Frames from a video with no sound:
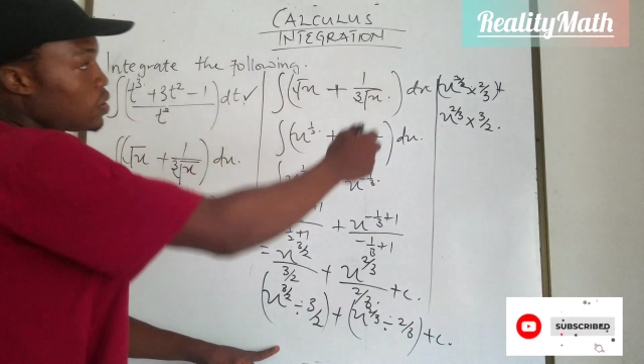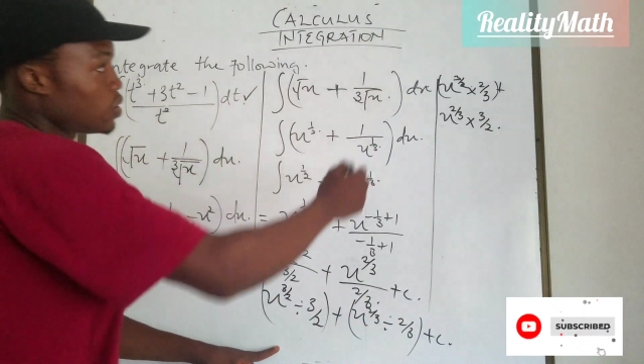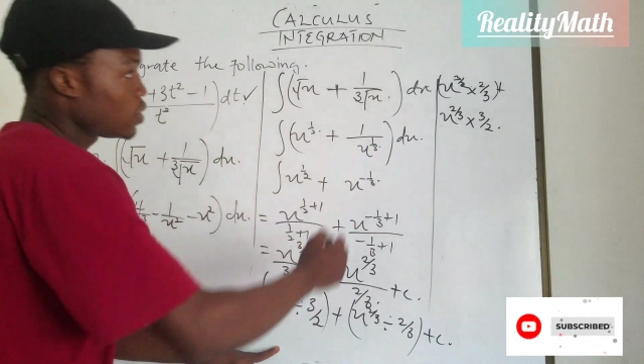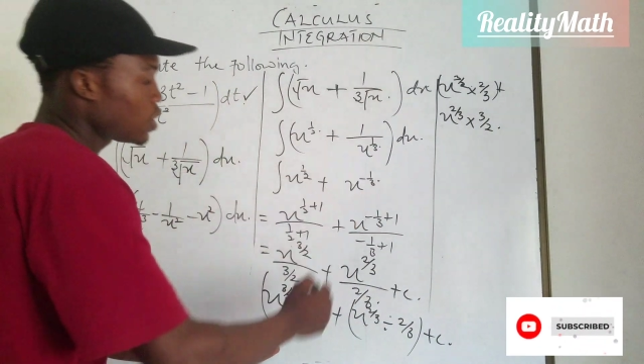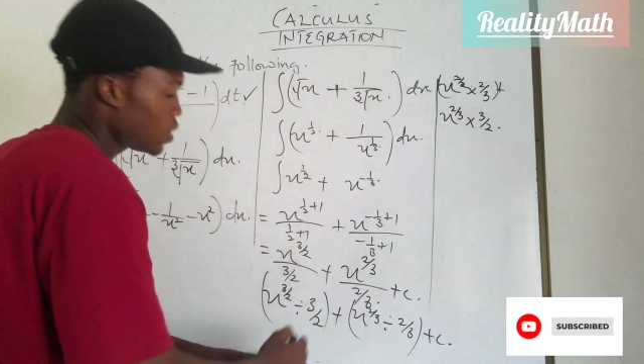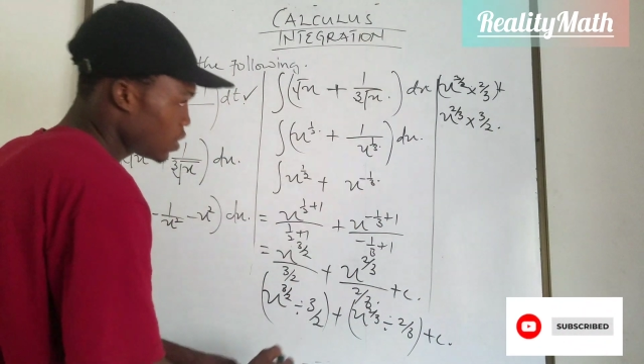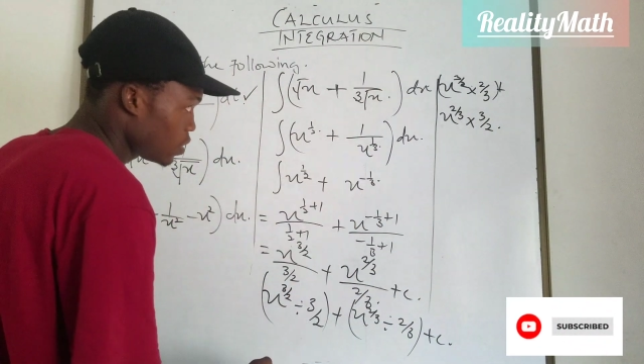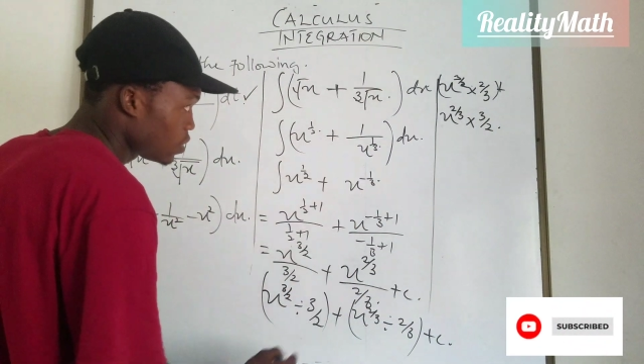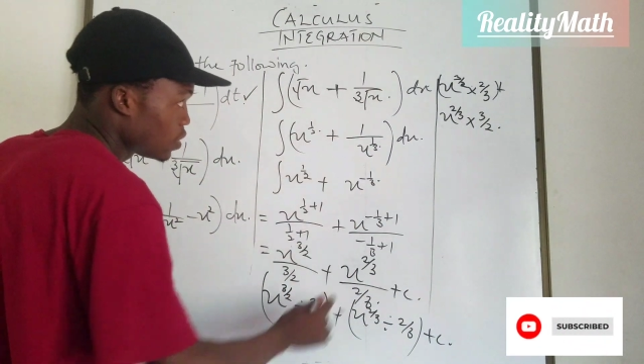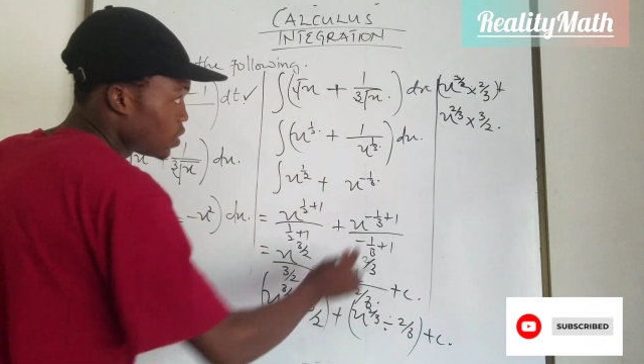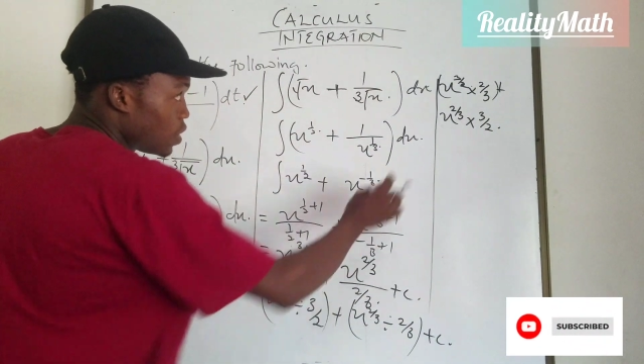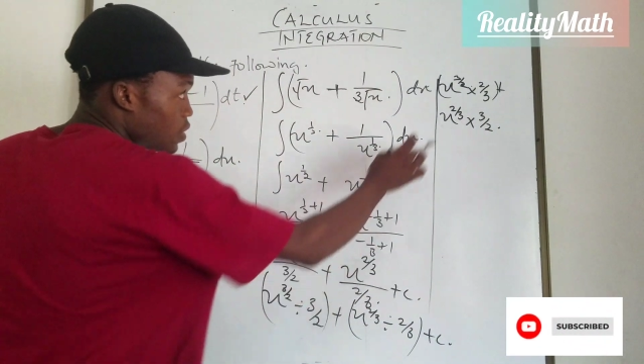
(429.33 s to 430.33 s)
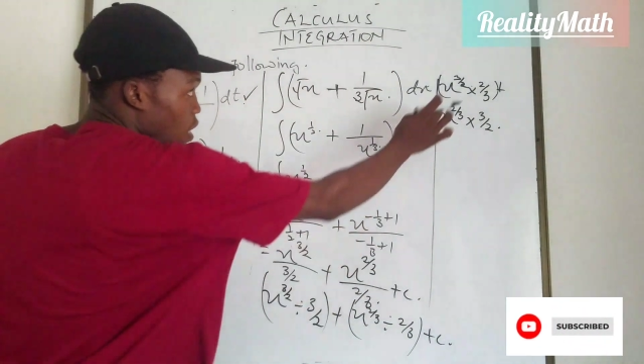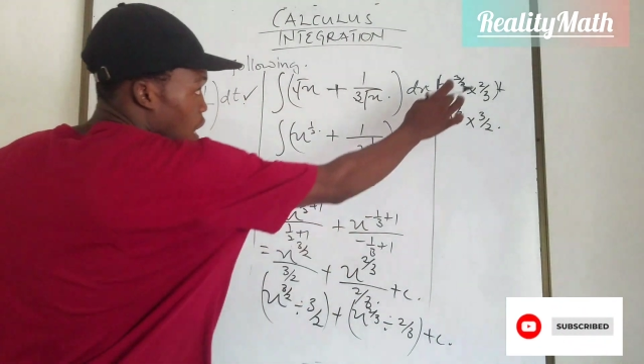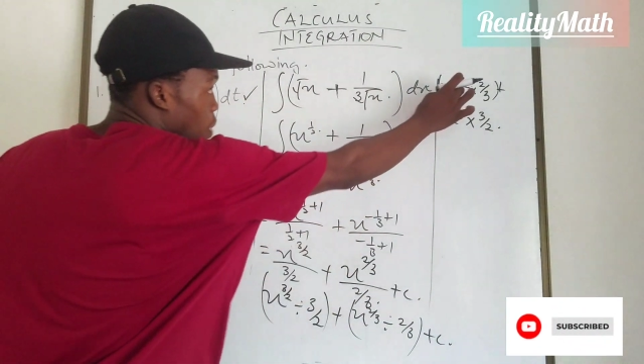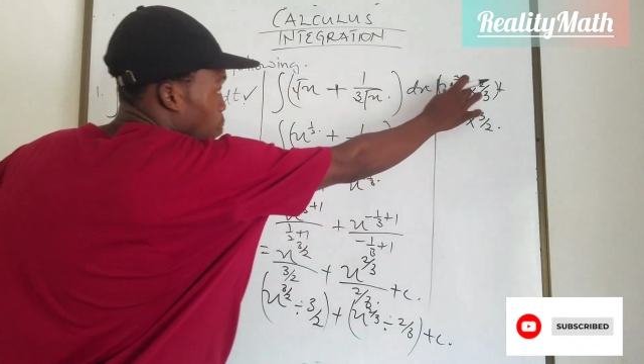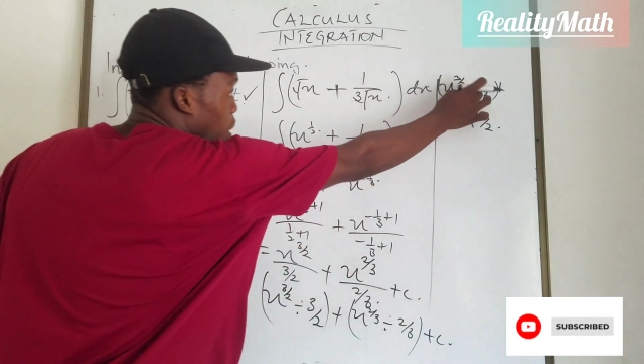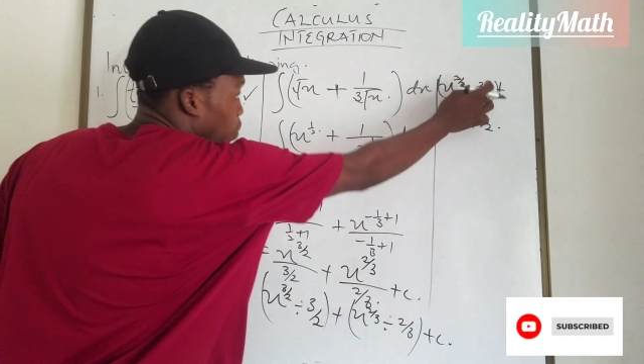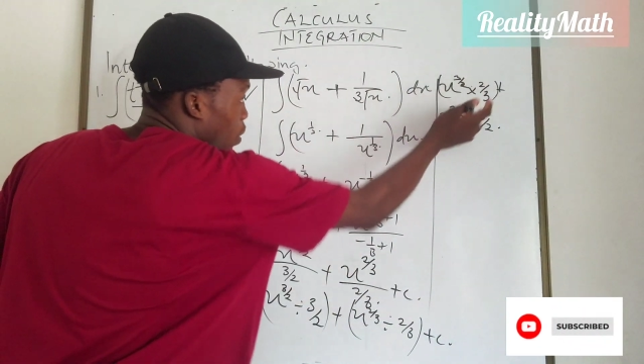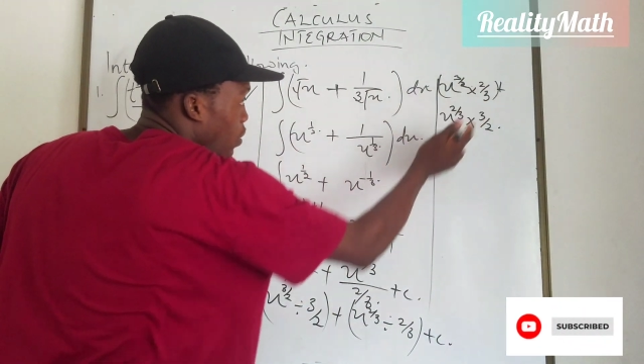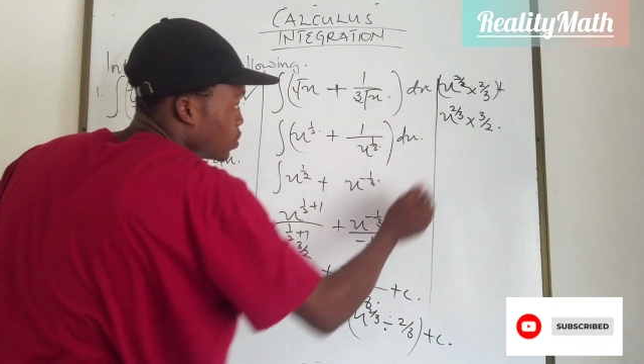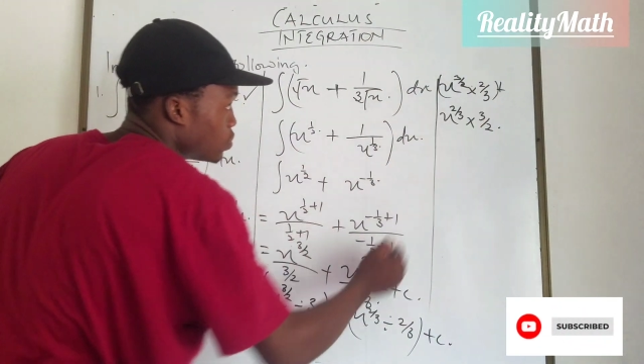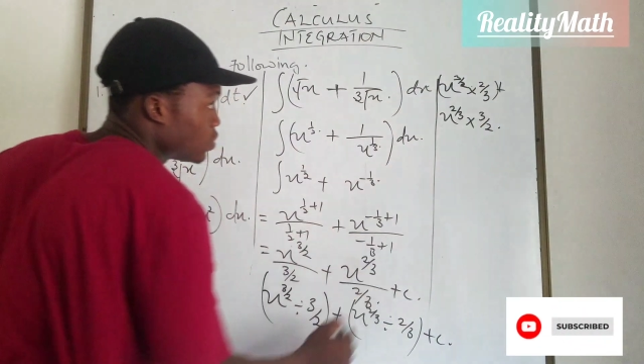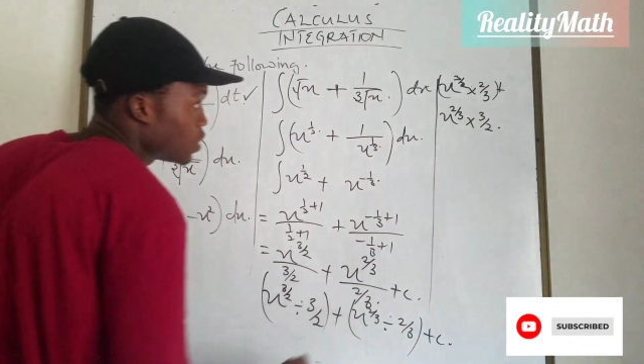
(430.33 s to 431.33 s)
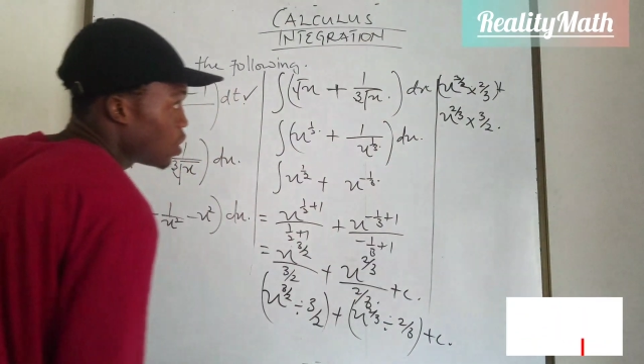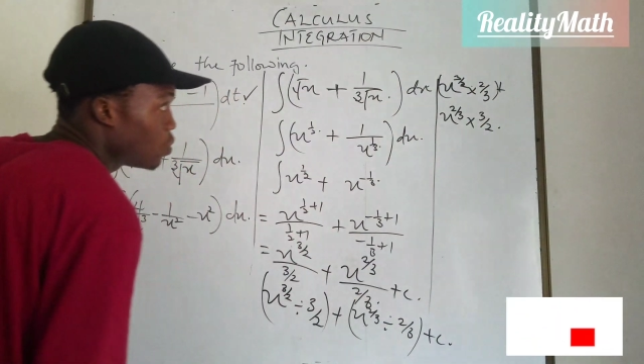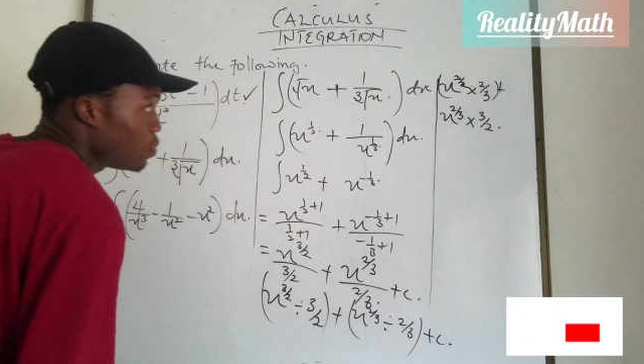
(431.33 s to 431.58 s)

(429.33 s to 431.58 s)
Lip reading: the upper one will now